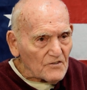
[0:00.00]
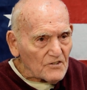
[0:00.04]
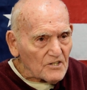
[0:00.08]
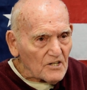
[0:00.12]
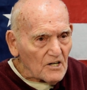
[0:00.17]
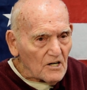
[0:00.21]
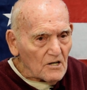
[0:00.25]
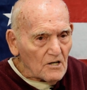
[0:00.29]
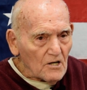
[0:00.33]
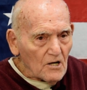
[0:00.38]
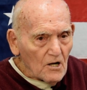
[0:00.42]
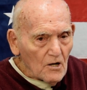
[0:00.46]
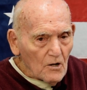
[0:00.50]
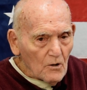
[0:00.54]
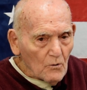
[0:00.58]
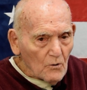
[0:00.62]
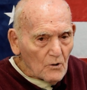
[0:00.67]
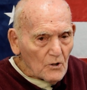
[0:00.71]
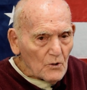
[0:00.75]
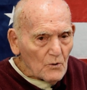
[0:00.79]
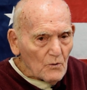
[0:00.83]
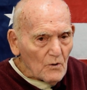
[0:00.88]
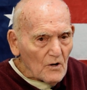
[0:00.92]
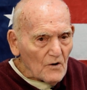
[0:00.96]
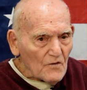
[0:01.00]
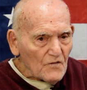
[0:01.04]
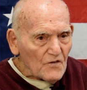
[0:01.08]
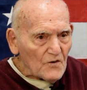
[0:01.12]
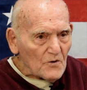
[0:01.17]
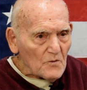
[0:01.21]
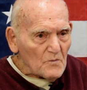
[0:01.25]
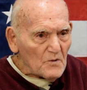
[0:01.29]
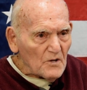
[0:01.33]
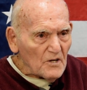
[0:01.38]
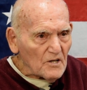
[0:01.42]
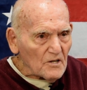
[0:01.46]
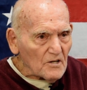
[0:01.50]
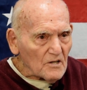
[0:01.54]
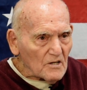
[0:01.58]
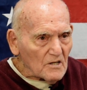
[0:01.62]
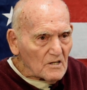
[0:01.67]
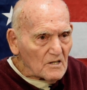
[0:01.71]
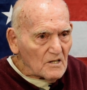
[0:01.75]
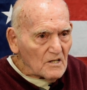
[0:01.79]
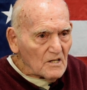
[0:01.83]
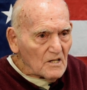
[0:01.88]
the car. What do you want from me?